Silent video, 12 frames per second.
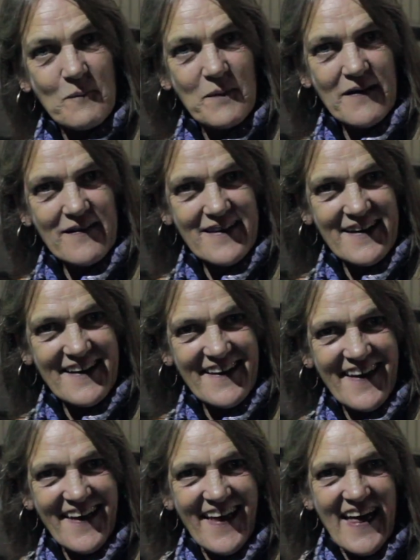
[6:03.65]
building
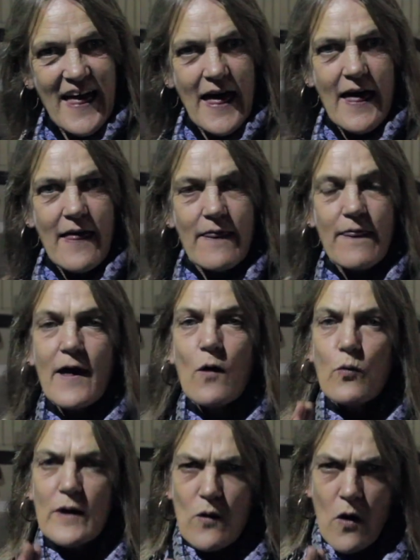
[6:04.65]

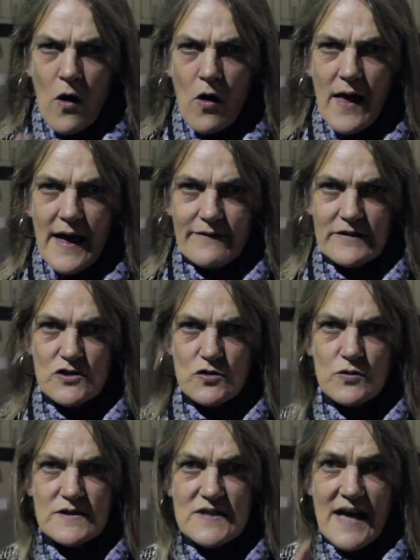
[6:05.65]
that we all have a
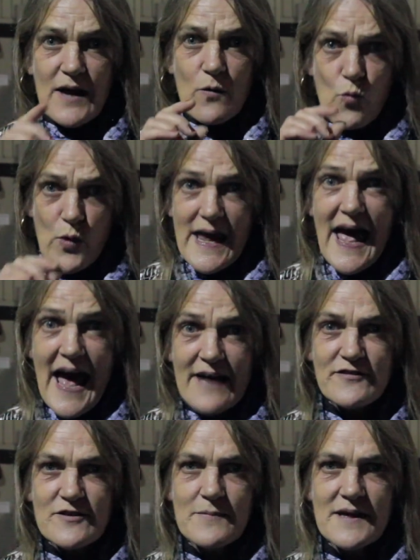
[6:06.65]
choice, and we
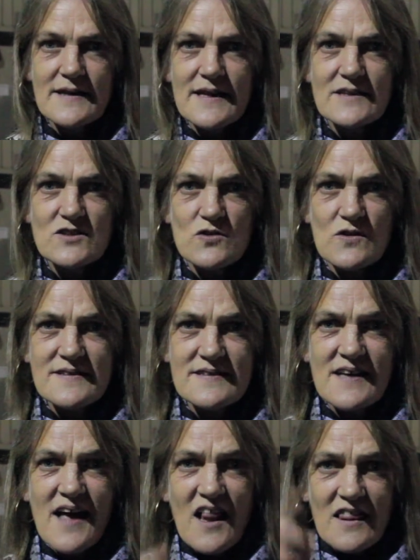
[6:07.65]
have to make that
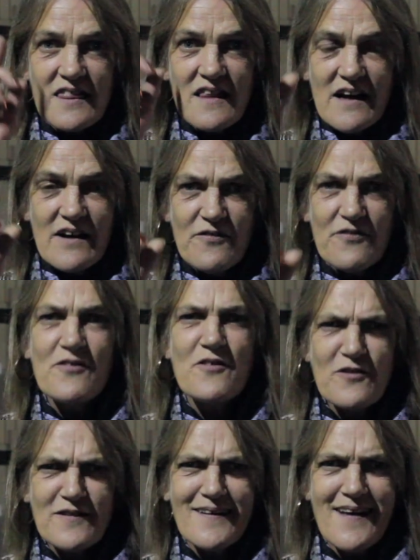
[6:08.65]
choice.
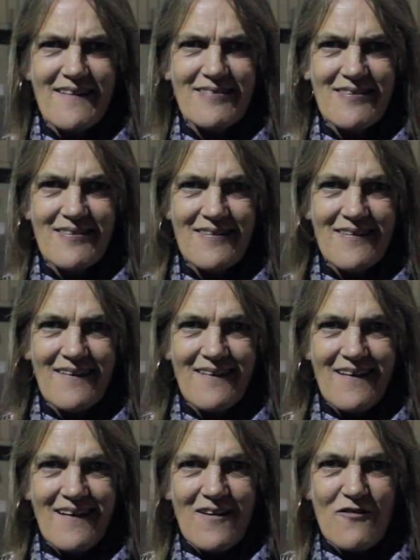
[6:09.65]
Life or death.
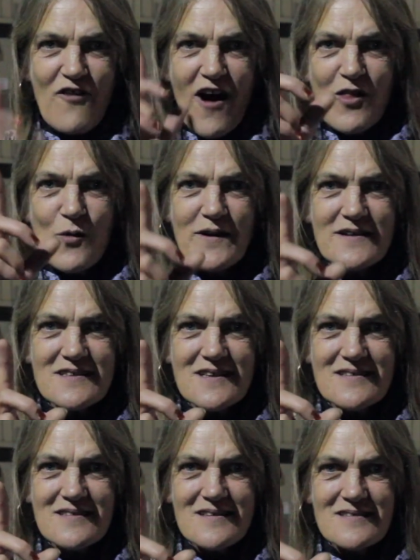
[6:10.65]
Following
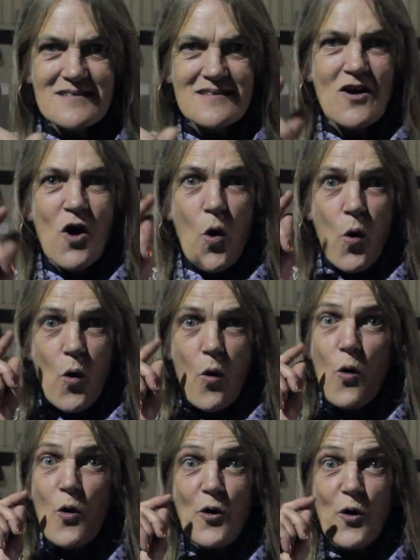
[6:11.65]
Jesus
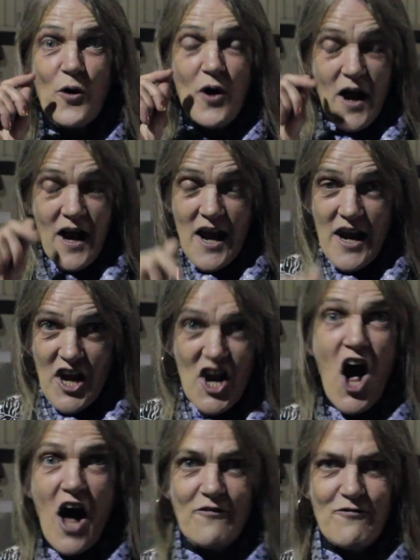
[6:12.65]
or
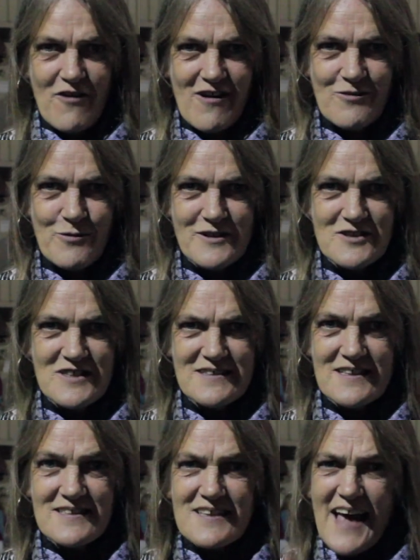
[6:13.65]
not following
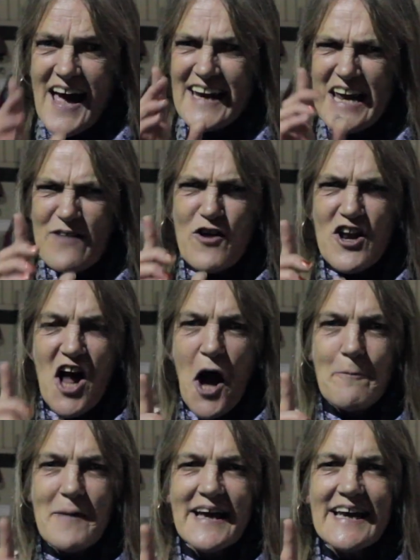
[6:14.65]
Jesus, and even
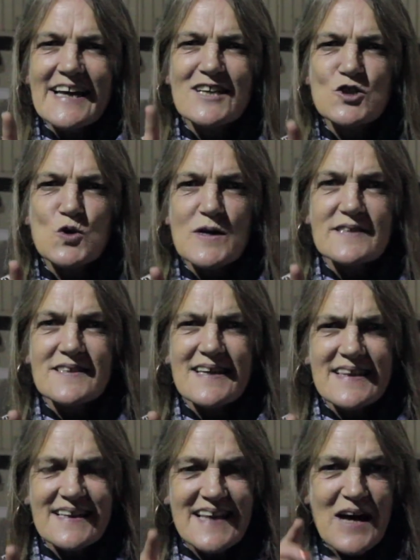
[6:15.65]
not making a choice. I
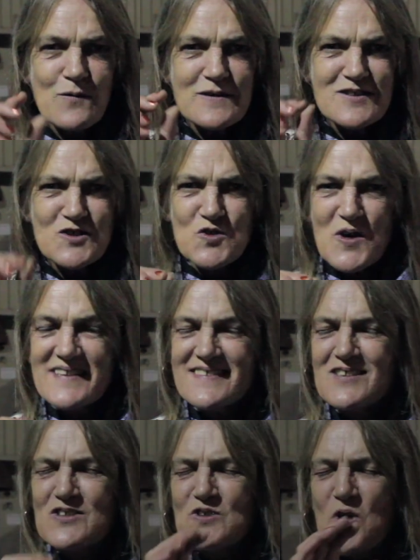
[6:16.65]
think that was
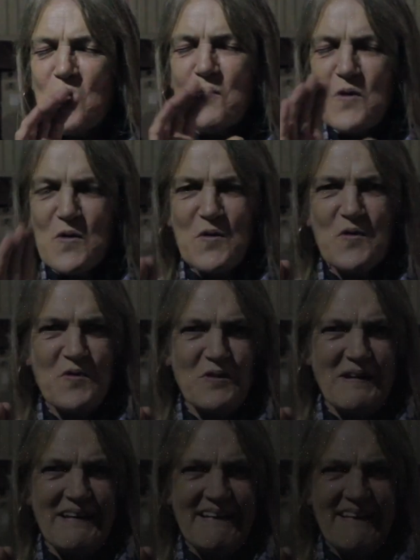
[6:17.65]
stressed so beautifully.